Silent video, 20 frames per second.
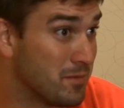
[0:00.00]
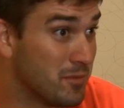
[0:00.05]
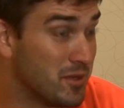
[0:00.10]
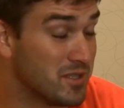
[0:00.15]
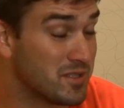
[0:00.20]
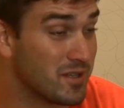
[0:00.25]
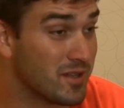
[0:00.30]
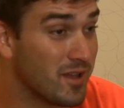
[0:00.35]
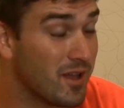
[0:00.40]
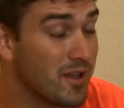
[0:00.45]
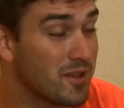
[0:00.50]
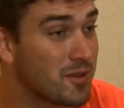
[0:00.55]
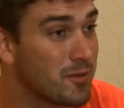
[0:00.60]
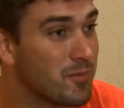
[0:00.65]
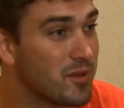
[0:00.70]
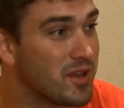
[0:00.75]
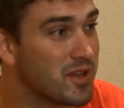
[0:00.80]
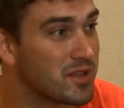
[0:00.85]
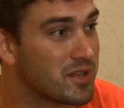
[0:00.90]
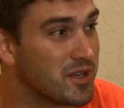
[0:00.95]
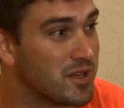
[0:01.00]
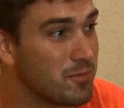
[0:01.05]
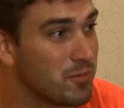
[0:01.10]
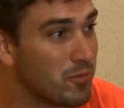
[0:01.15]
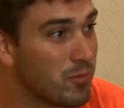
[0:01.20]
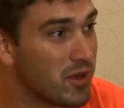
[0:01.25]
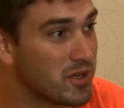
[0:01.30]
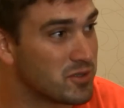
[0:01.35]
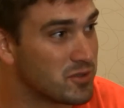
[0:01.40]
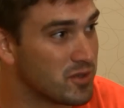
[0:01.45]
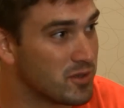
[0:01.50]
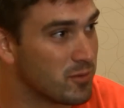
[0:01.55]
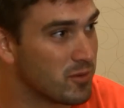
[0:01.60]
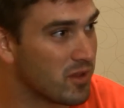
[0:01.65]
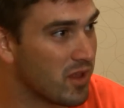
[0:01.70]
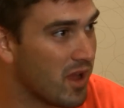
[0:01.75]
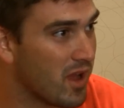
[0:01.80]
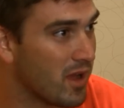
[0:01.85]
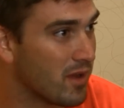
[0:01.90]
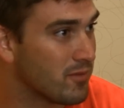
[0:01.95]
means a lot to me, keeping my dream
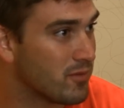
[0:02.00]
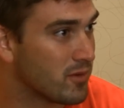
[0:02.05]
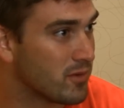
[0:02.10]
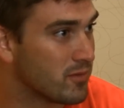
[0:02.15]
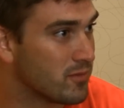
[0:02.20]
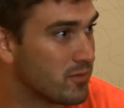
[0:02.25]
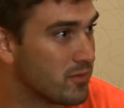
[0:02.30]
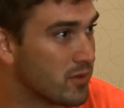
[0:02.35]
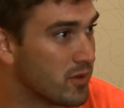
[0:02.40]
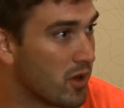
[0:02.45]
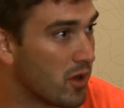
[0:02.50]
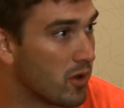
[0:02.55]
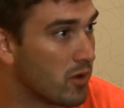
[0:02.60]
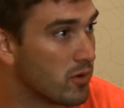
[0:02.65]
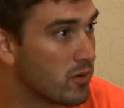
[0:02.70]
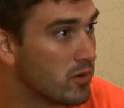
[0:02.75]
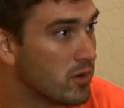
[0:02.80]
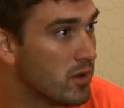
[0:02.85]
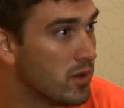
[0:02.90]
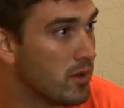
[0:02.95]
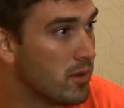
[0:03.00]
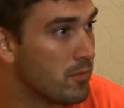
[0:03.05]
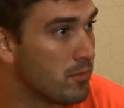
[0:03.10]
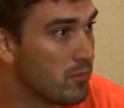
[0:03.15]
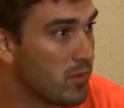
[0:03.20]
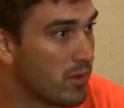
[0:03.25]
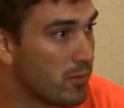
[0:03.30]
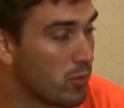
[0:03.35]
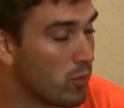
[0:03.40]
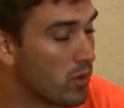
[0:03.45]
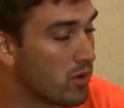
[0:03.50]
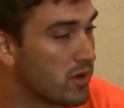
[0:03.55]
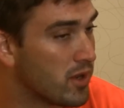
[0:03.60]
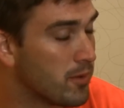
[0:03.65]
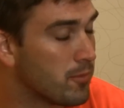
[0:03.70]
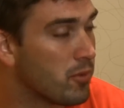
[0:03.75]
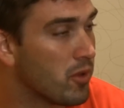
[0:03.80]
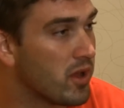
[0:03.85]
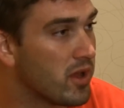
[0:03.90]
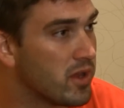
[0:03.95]
alive of maybe one day
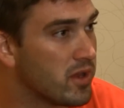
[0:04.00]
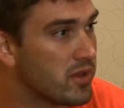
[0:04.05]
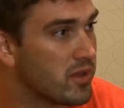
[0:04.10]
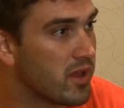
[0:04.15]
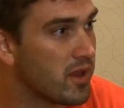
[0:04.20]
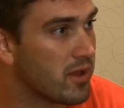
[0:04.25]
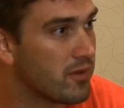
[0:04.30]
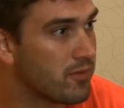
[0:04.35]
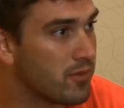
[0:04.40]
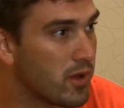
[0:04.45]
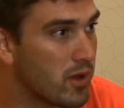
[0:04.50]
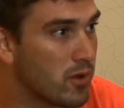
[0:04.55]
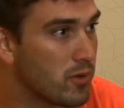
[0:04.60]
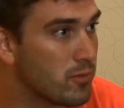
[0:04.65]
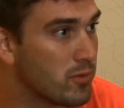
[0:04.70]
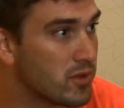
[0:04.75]
playing in the NFL.